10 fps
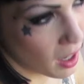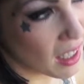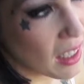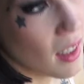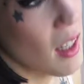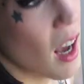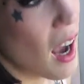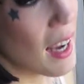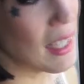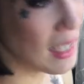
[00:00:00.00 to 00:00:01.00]
I,
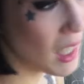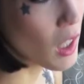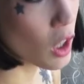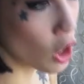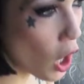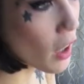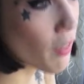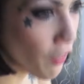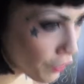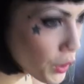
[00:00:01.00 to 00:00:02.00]
I eat a lot of
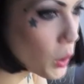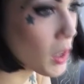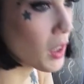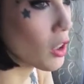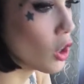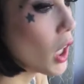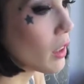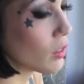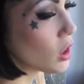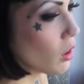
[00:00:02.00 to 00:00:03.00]
food and a lot
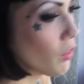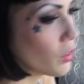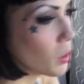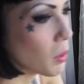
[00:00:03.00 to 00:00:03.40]
of junk food.